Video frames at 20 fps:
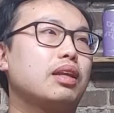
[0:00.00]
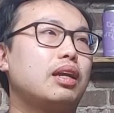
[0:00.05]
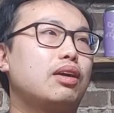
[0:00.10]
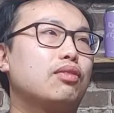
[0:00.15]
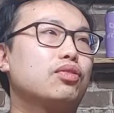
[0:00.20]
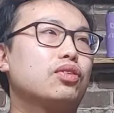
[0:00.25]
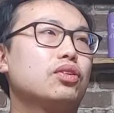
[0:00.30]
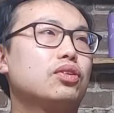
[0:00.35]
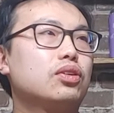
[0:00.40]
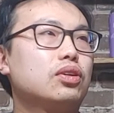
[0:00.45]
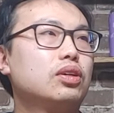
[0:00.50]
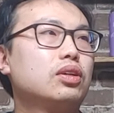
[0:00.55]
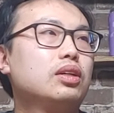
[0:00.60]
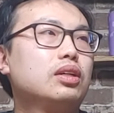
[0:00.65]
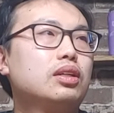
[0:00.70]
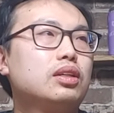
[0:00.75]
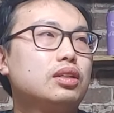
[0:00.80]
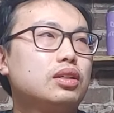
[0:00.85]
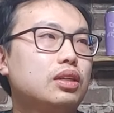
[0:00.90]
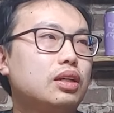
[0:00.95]
After
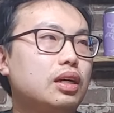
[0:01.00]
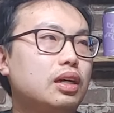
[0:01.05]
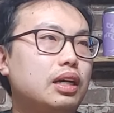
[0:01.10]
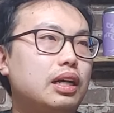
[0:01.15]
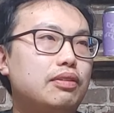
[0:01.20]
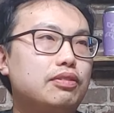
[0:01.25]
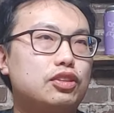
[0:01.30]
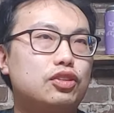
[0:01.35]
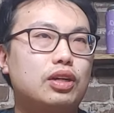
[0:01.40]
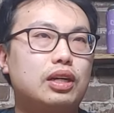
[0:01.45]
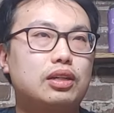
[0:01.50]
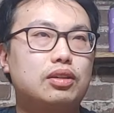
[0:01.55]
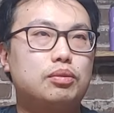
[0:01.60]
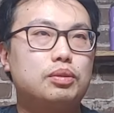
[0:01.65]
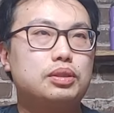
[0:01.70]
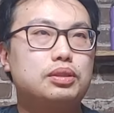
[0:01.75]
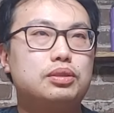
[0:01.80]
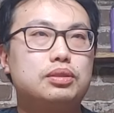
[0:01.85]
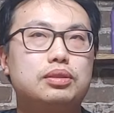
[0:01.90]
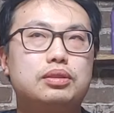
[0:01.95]
uh, having tried
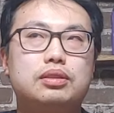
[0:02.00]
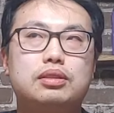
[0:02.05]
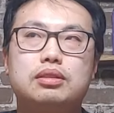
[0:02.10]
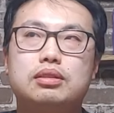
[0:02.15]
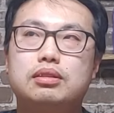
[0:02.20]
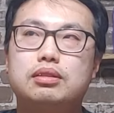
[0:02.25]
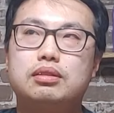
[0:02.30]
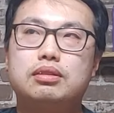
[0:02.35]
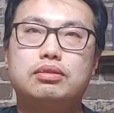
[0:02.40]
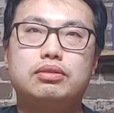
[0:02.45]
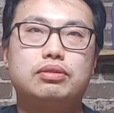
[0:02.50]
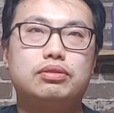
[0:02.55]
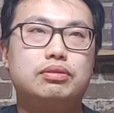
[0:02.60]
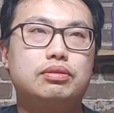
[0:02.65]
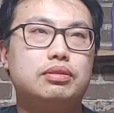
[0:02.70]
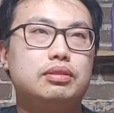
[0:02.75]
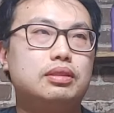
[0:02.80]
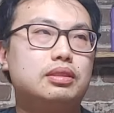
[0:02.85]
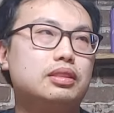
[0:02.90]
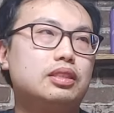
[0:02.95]
almost
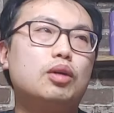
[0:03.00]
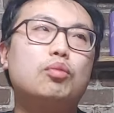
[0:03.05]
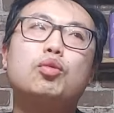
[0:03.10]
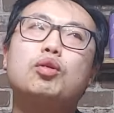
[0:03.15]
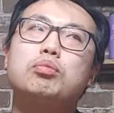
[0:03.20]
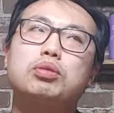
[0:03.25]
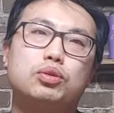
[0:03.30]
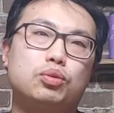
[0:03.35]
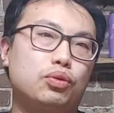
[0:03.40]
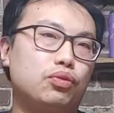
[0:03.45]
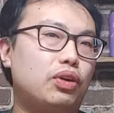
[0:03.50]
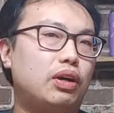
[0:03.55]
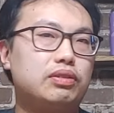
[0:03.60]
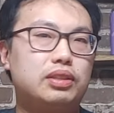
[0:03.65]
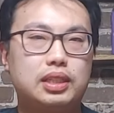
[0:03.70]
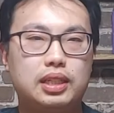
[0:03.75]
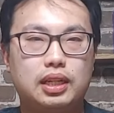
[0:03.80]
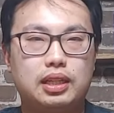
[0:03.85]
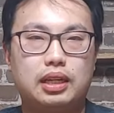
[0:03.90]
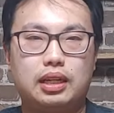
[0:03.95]
somewhere between
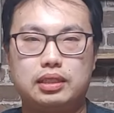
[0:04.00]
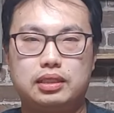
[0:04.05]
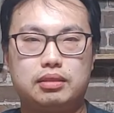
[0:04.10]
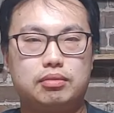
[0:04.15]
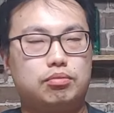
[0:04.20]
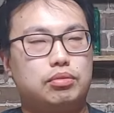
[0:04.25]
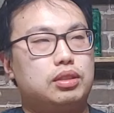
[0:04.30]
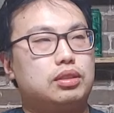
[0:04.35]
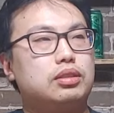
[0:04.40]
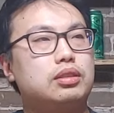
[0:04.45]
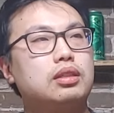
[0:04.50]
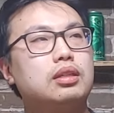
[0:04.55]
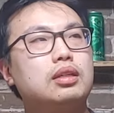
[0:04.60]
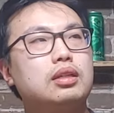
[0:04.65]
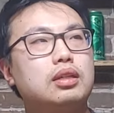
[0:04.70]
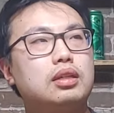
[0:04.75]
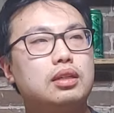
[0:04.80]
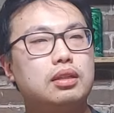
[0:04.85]
five to ten thousand beers.